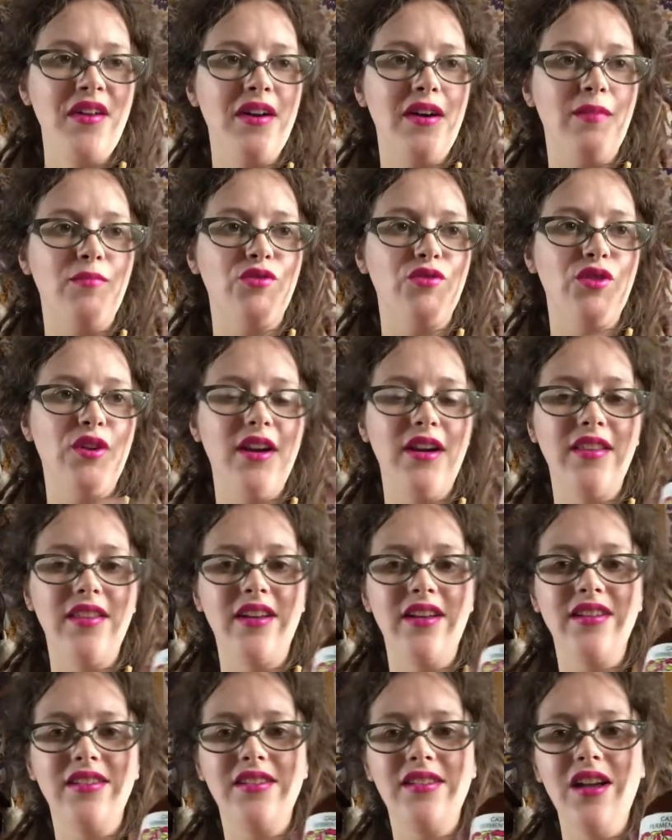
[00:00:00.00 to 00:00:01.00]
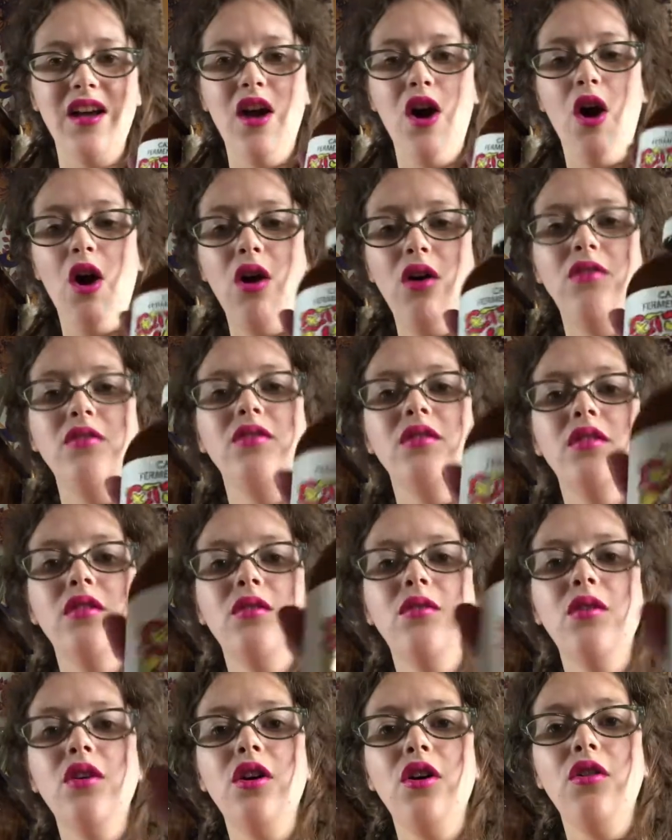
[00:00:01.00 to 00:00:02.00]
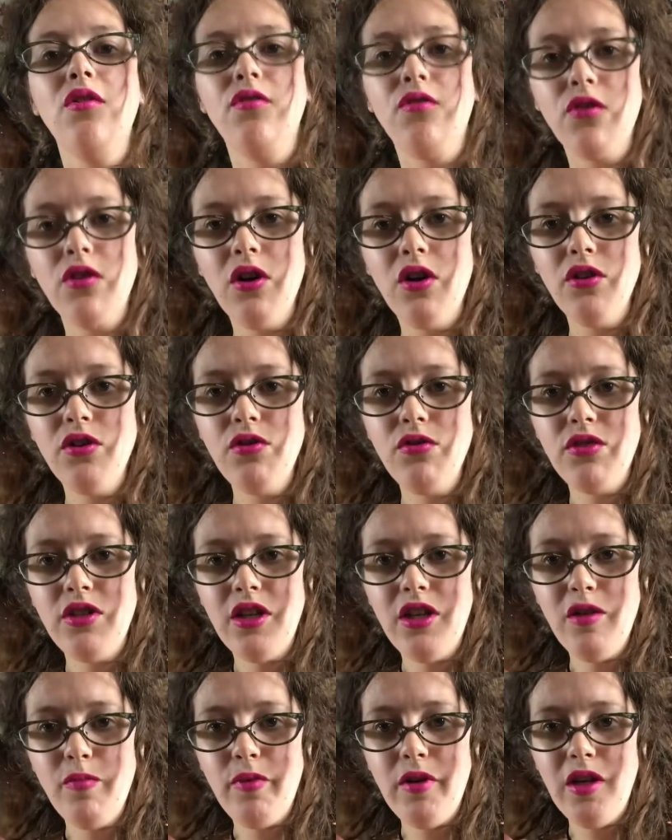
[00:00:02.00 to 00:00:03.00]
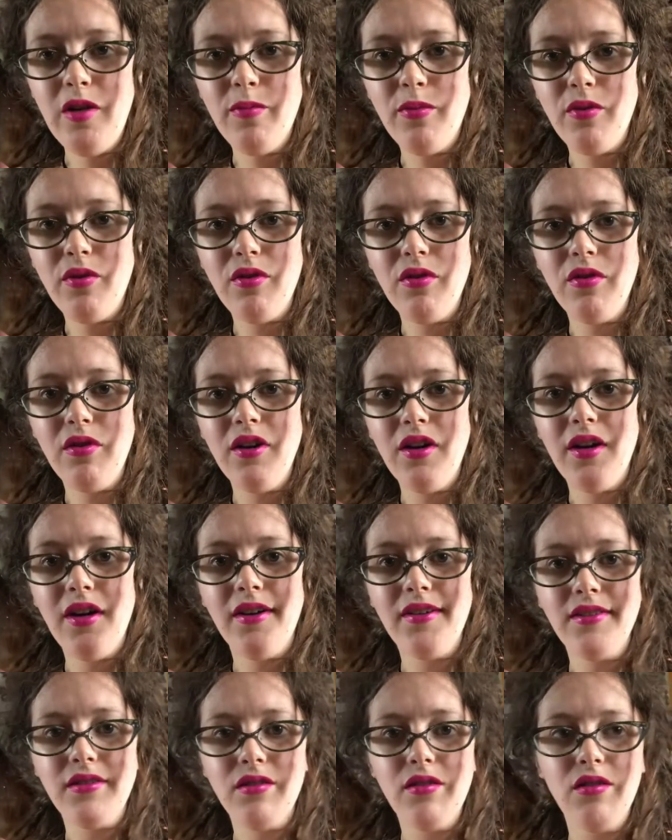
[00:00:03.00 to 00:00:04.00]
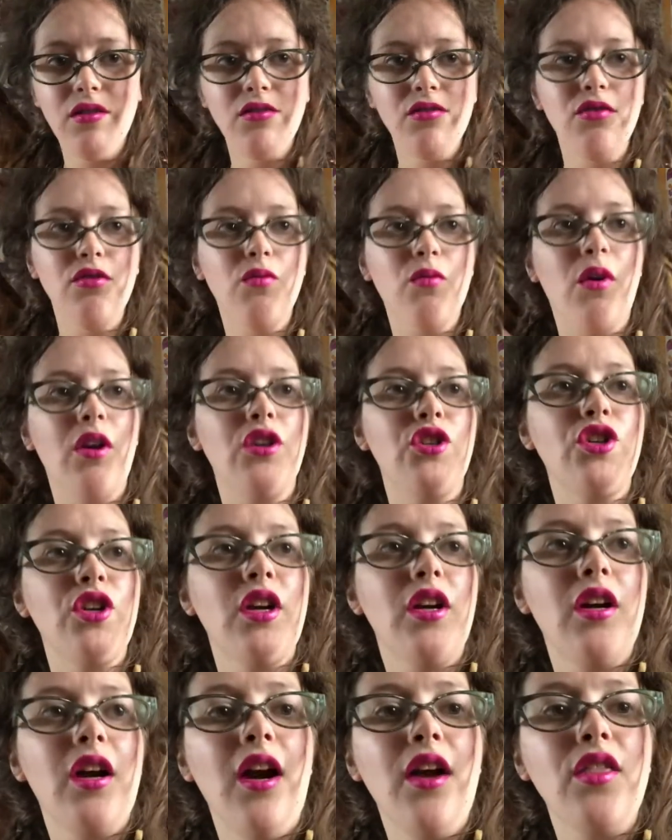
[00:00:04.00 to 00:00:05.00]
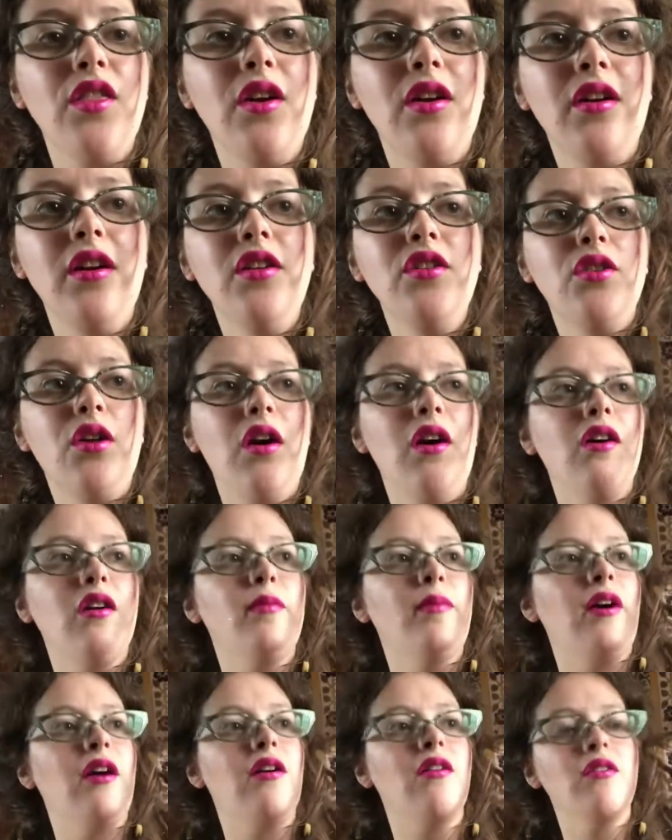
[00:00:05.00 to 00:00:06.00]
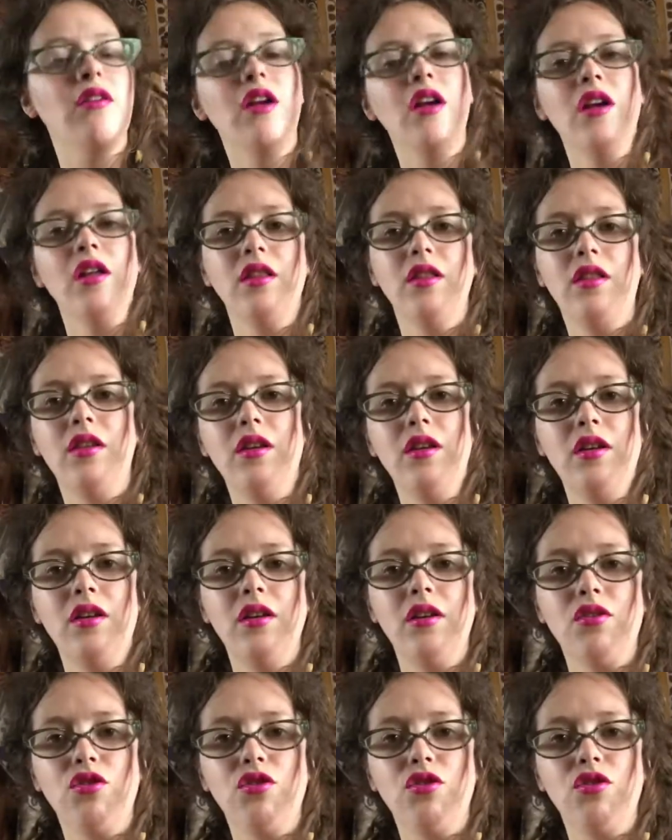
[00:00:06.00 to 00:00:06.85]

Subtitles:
I'm trying this. Also, for all you tea people, as long as you're watching, I thought I'd talk about the